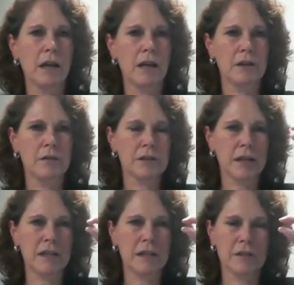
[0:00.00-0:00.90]
And you
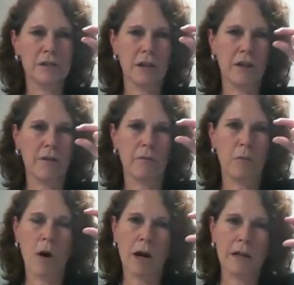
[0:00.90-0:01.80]
say to yourself
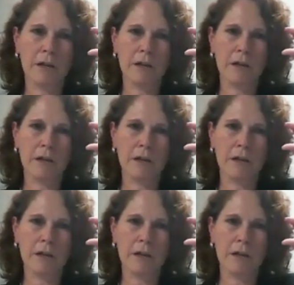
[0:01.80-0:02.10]
why you're,